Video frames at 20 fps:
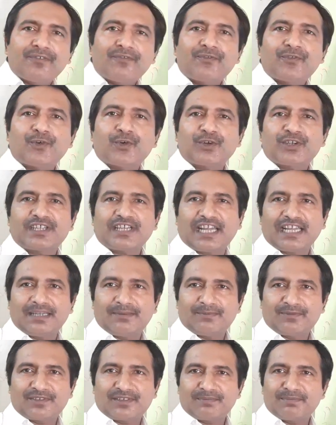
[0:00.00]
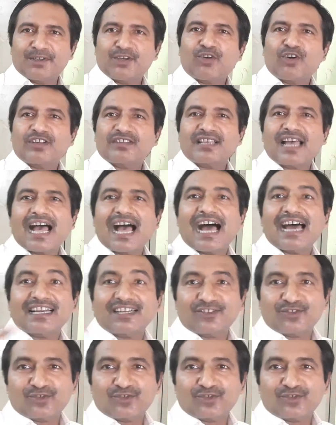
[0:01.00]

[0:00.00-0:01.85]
4 times because r